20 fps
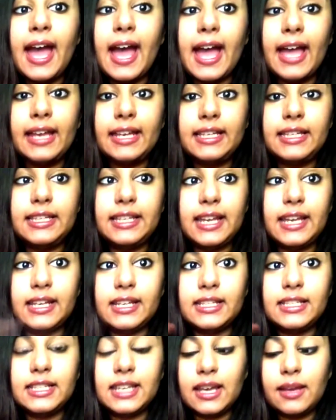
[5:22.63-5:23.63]
I,
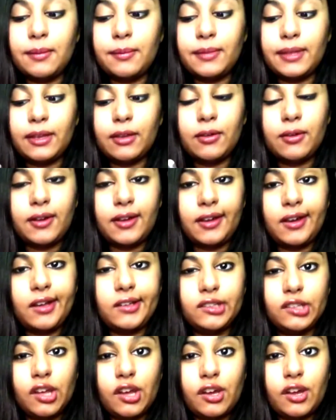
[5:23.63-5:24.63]
and I'm like going
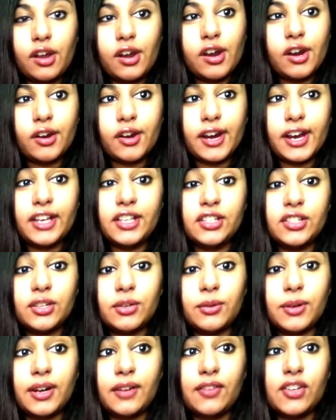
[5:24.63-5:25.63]
on long car rides
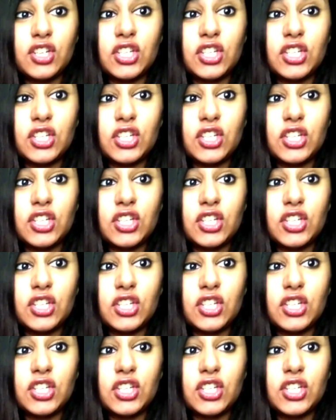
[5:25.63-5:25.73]
or whatever,